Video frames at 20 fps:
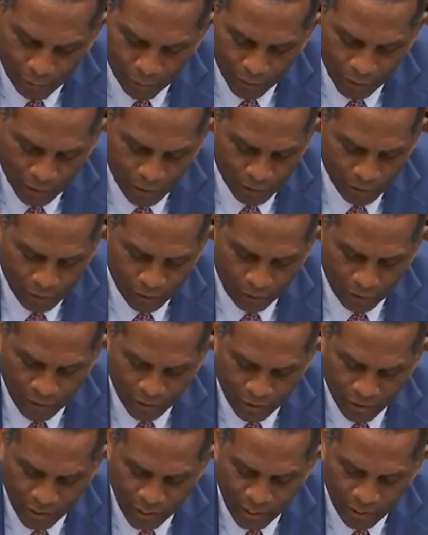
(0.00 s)
airport, Salt
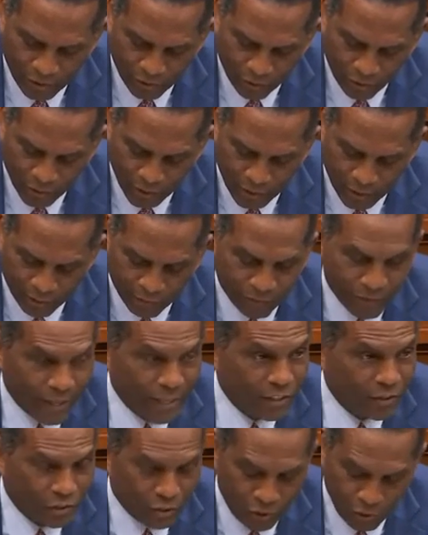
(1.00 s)
Lake City, is currently
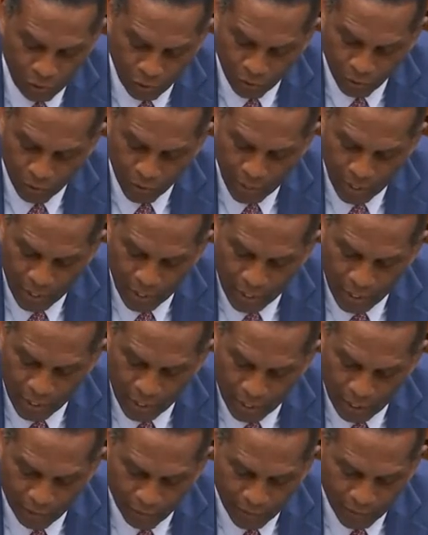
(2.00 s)
phase two
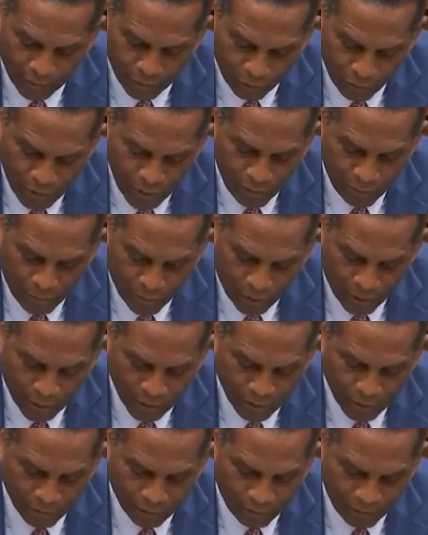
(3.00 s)
of a
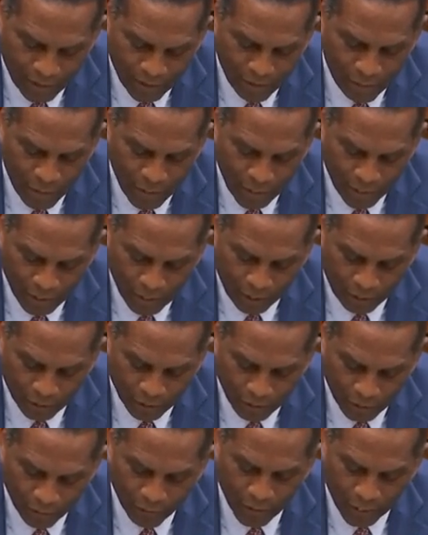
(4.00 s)
three-part, $5
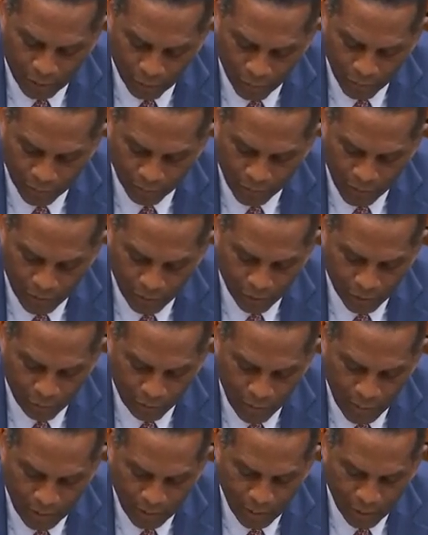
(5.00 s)
billion development. Can you
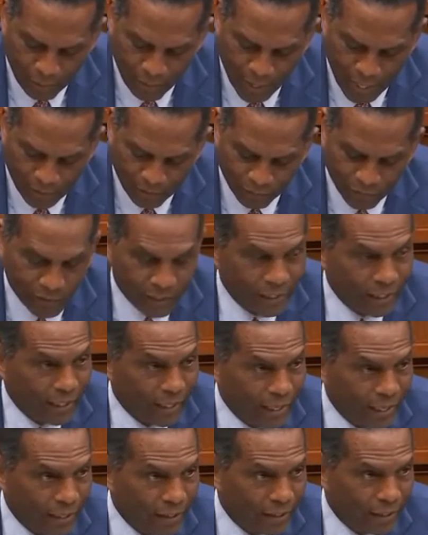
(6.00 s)
explain the impact of the
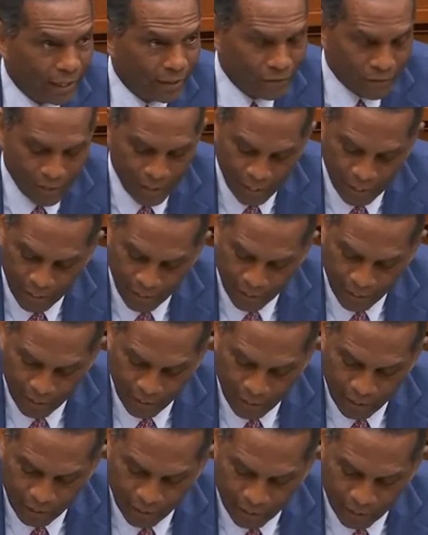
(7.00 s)
delayed FAA
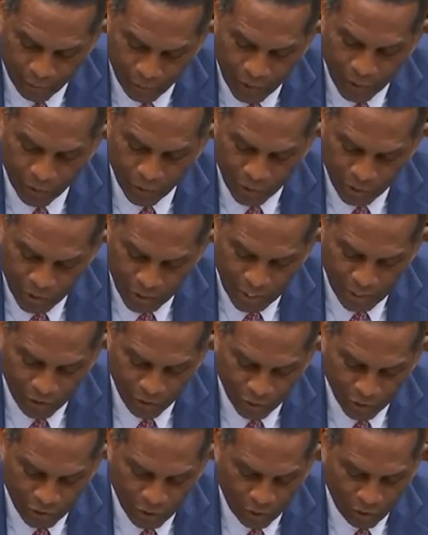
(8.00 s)

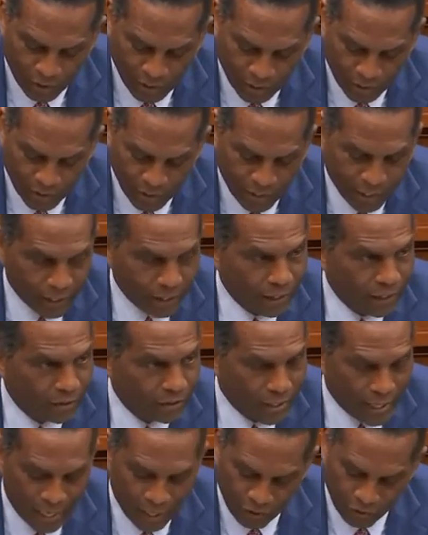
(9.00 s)
reauthorization to Salt Lake City
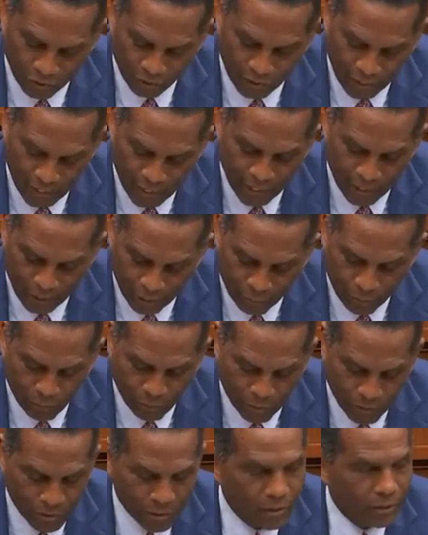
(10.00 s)
International and
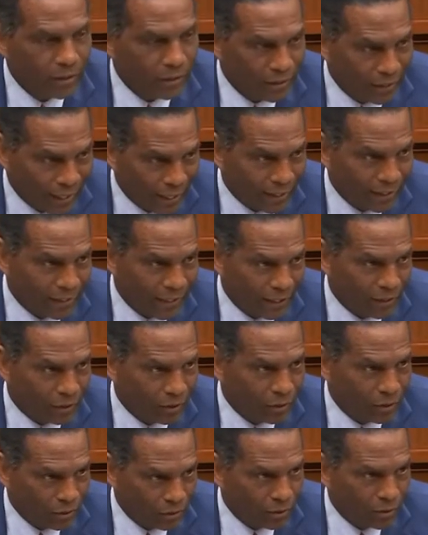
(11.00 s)
airports like that are
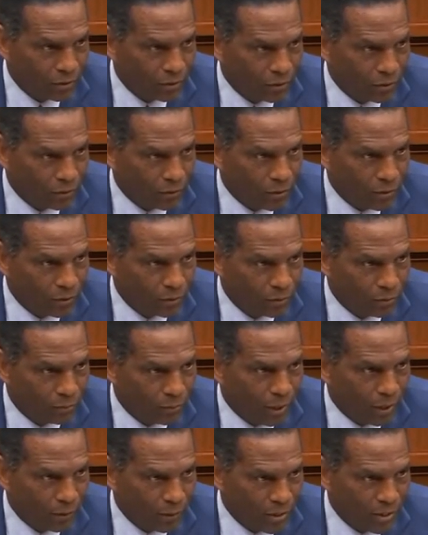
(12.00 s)
going through
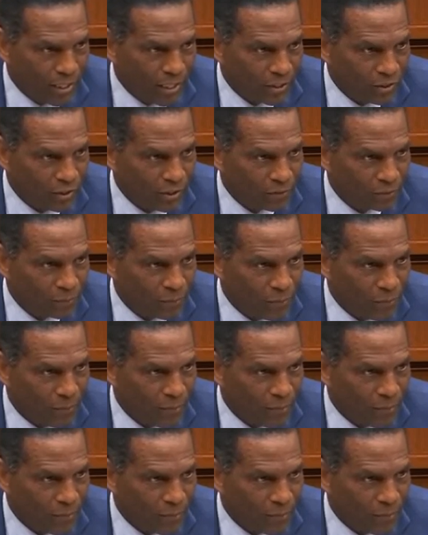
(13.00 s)
modernization?